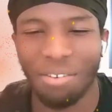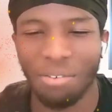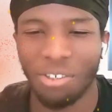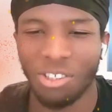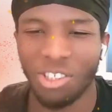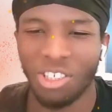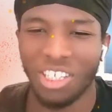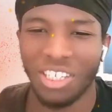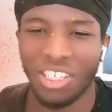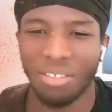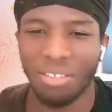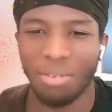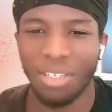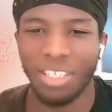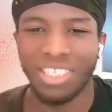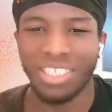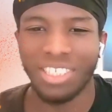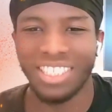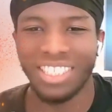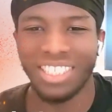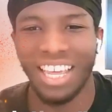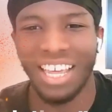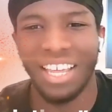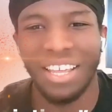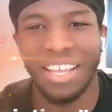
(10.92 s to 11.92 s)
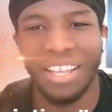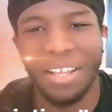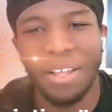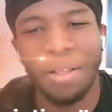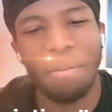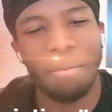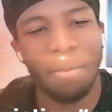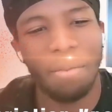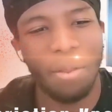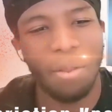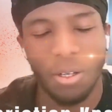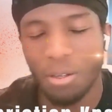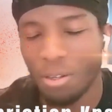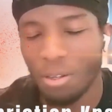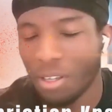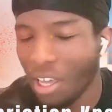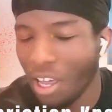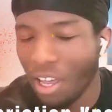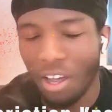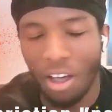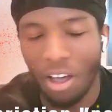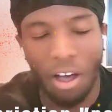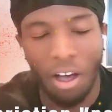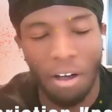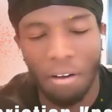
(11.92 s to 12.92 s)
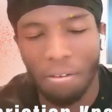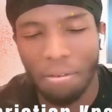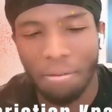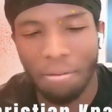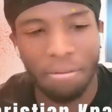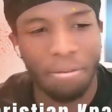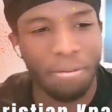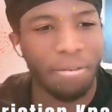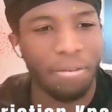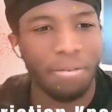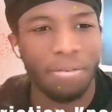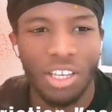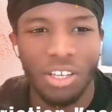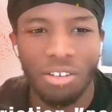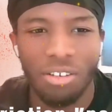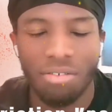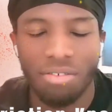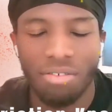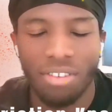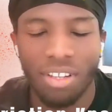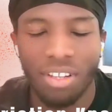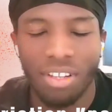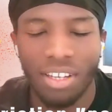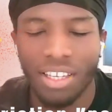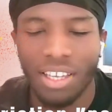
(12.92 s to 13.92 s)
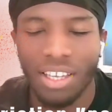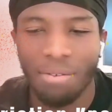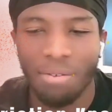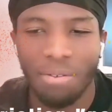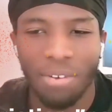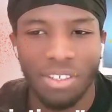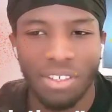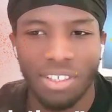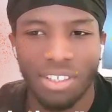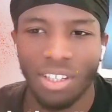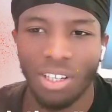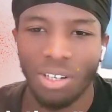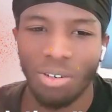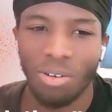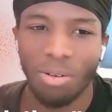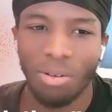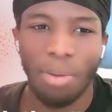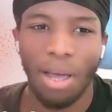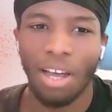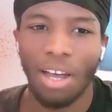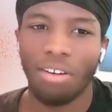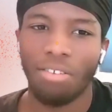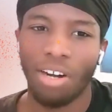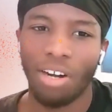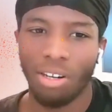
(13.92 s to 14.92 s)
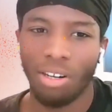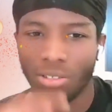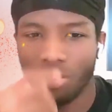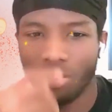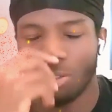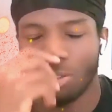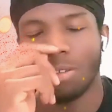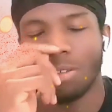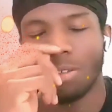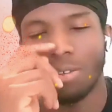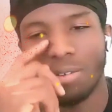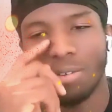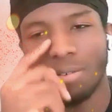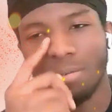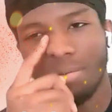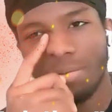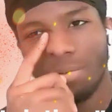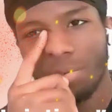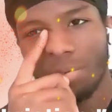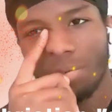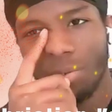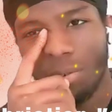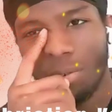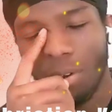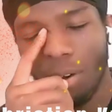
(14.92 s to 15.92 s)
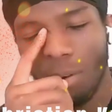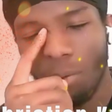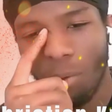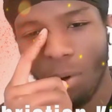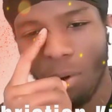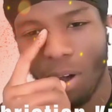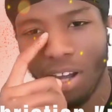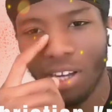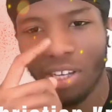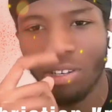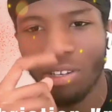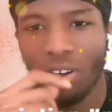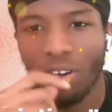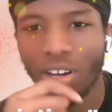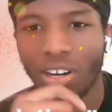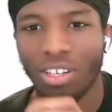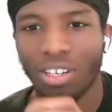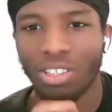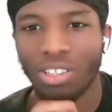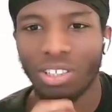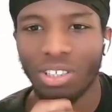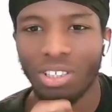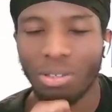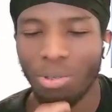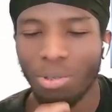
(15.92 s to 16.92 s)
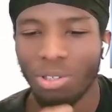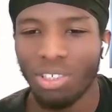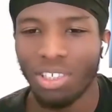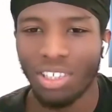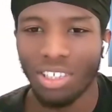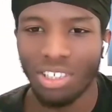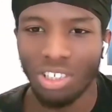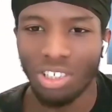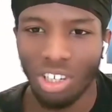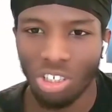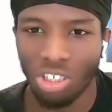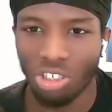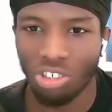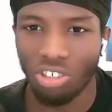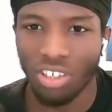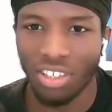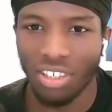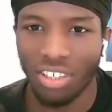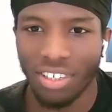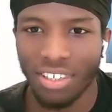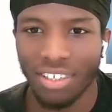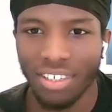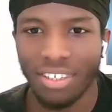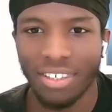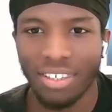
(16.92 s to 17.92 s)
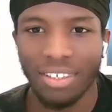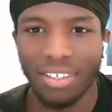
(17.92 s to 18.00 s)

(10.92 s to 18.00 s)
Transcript: Thank you for joining me today. To kick off, can you give us a little background to why you got into the music industry?